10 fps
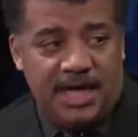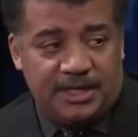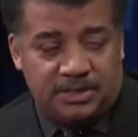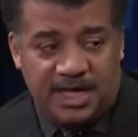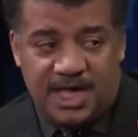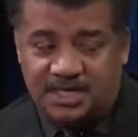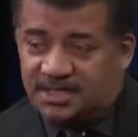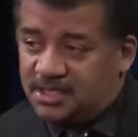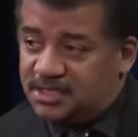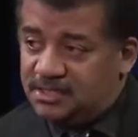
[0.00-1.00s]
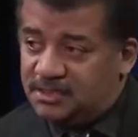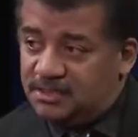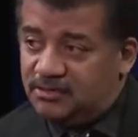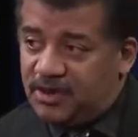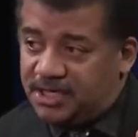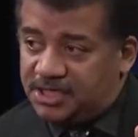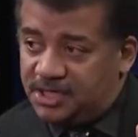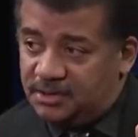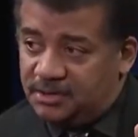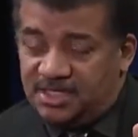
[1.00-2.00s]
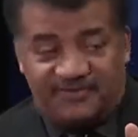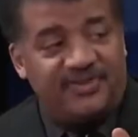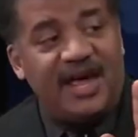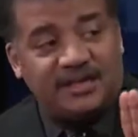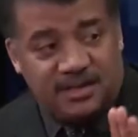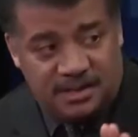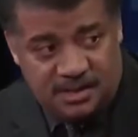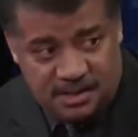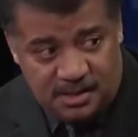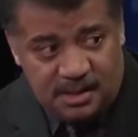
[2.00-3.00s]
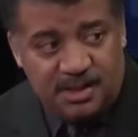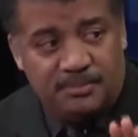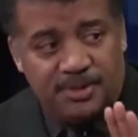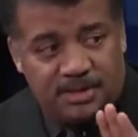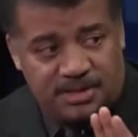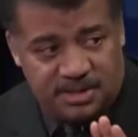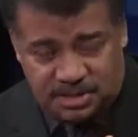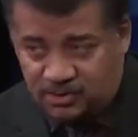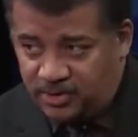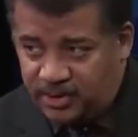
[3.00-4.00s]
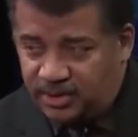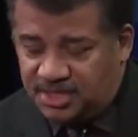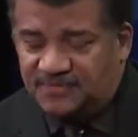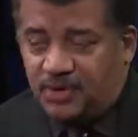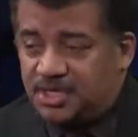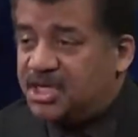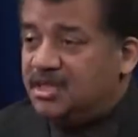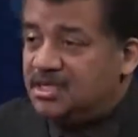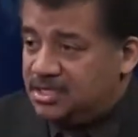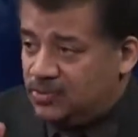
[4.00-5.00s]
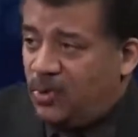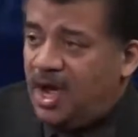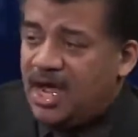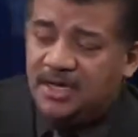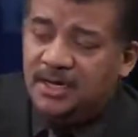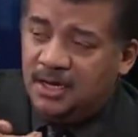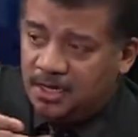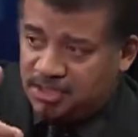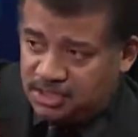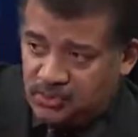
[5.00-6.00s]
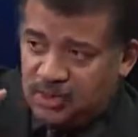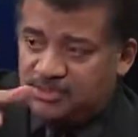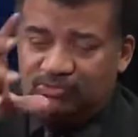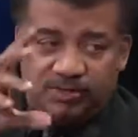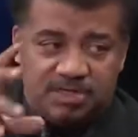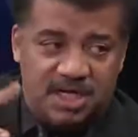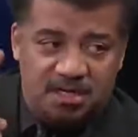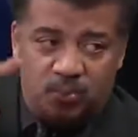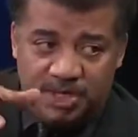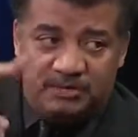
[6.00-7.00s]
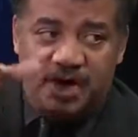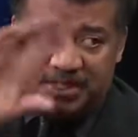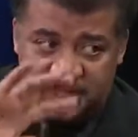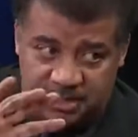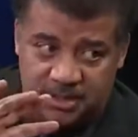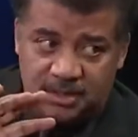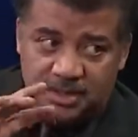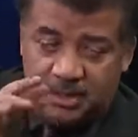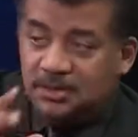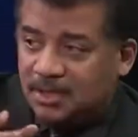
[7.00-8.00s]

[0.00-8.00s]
actually has its direction deflected because of this Coriolis force, and this is why storms rotate in one direction